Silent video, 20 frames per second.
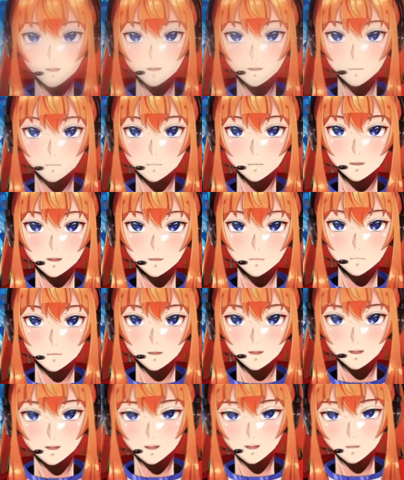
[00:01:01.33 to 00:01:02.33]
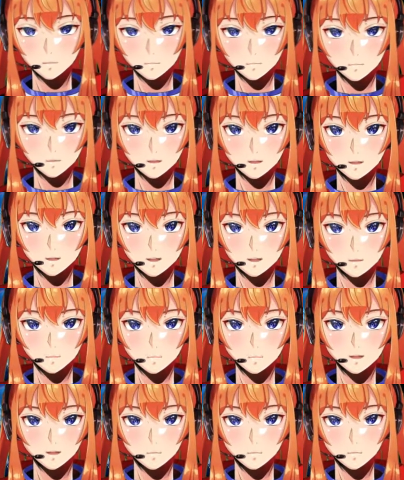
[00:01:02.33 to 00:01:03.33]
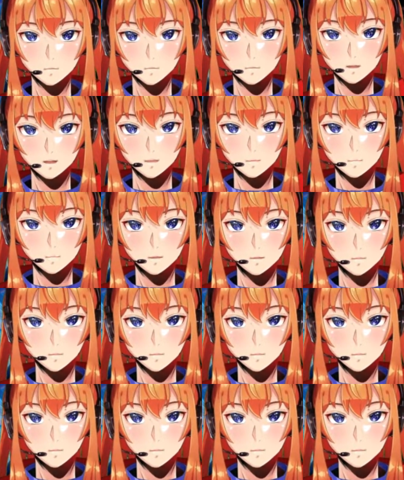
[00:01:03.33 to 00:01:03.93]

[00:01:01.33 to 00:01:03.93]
visual style of these games is broken up between